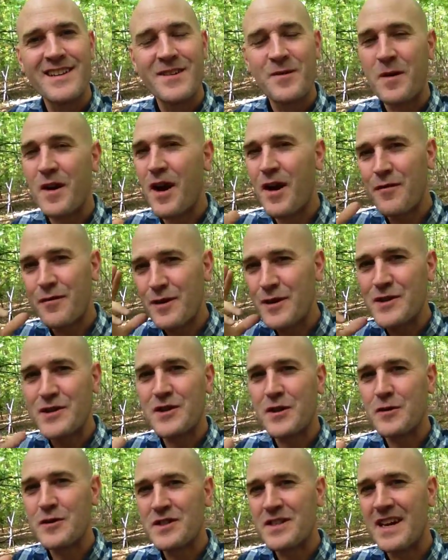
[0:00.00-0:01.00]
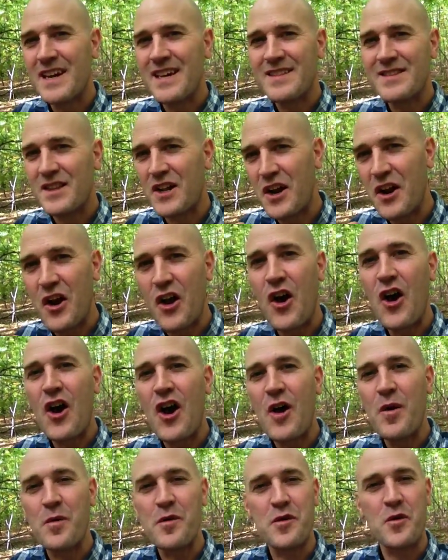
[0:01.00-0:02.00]
We often associate the
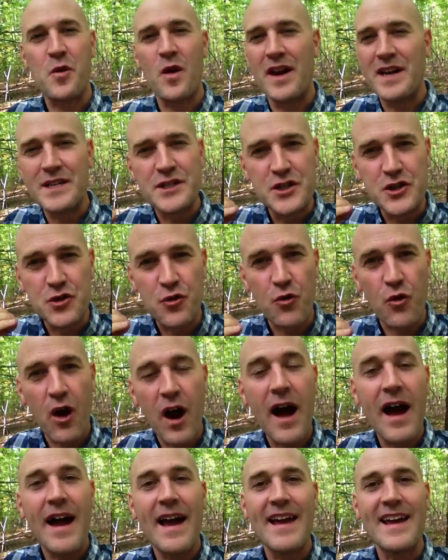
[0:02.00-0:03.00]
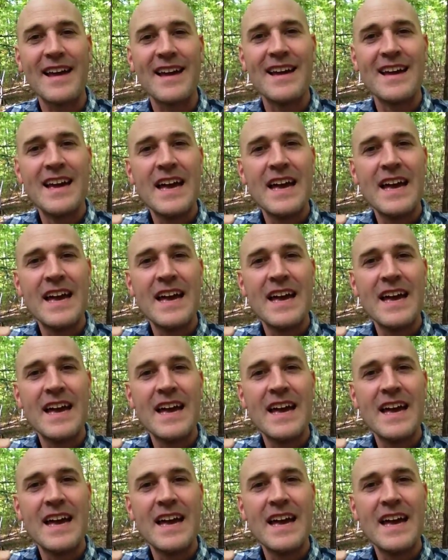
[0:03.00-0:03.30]
law with quite a dry